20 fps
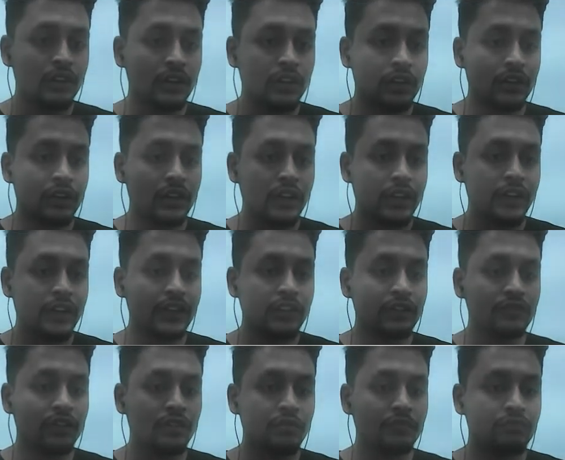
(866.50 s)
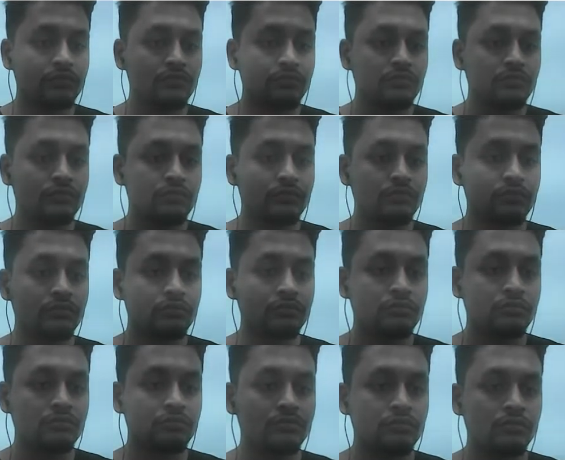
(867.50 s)
kinetics of
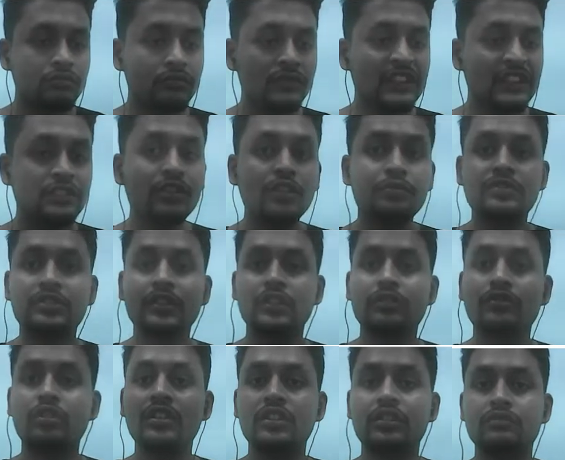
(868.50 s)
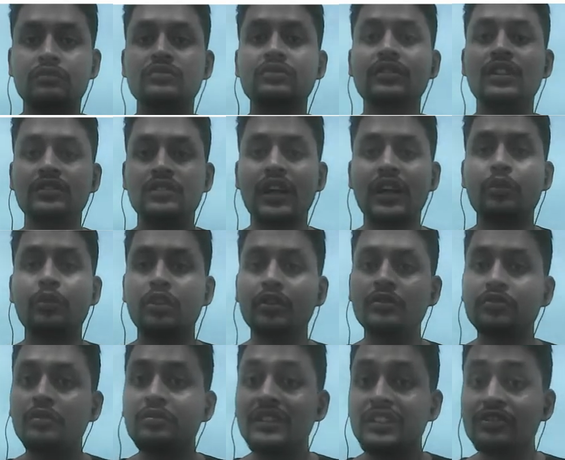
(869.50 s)
desorption, sorry, the
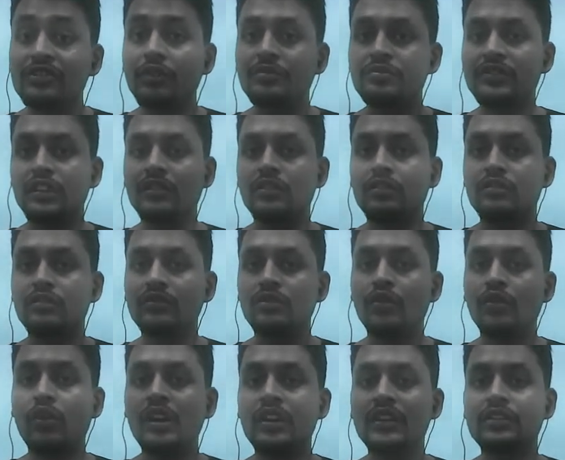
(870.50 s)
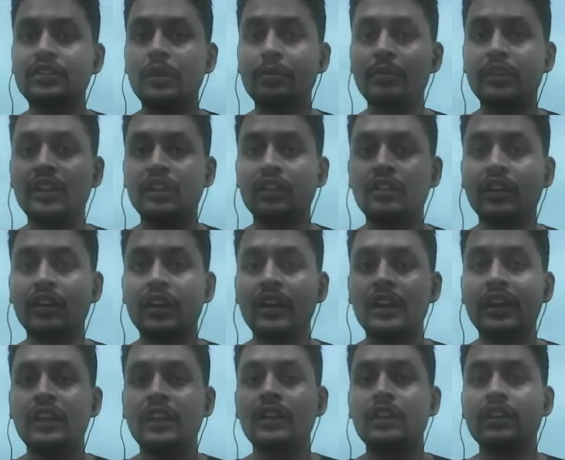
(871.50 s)
thermodynamics of desorption. So what is happening
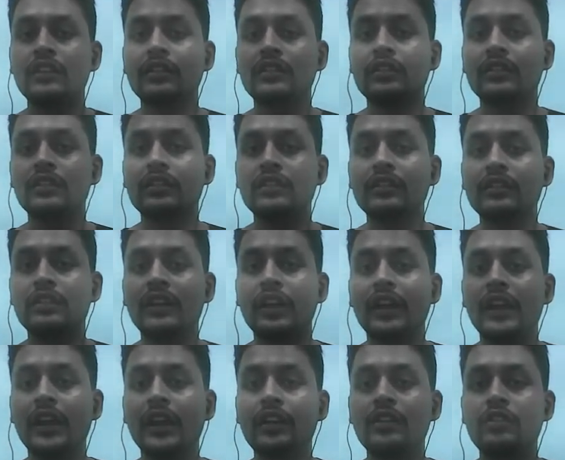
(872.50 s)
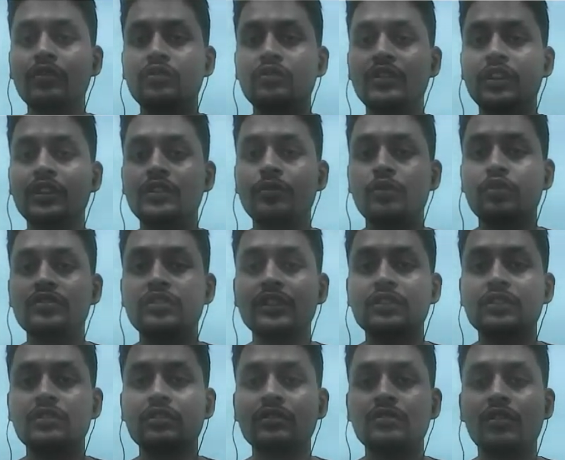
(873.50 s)
into this
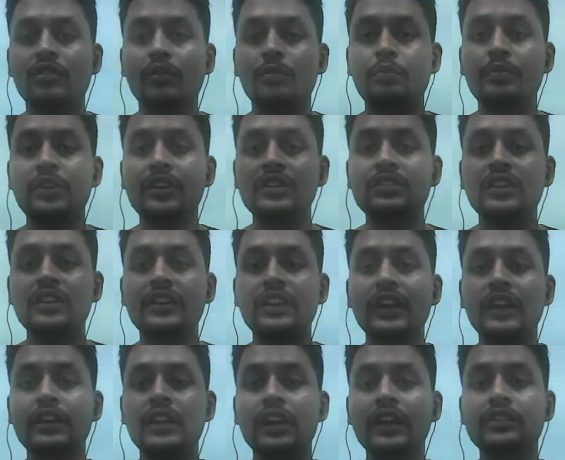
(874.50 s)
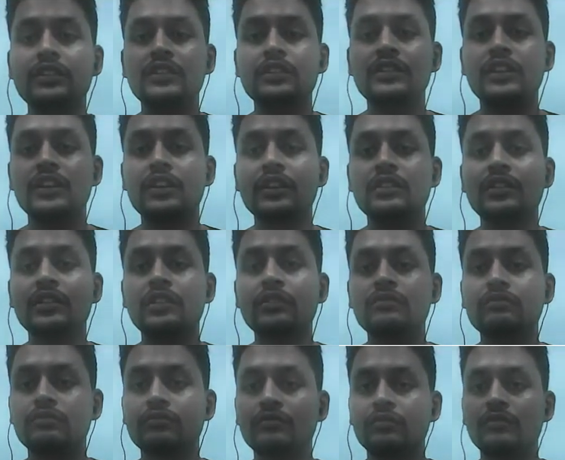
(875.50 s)
process? Obviously, delta H is greater
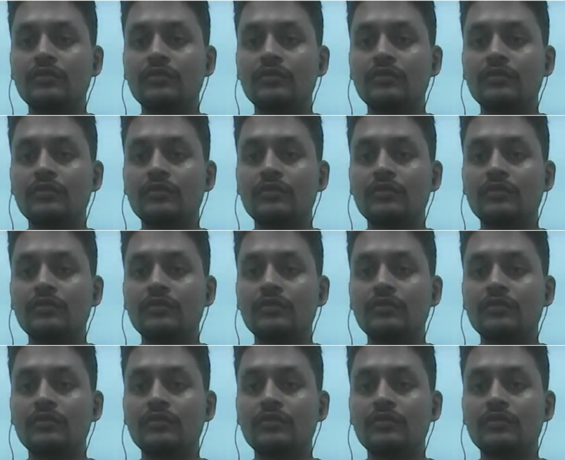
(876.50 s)
than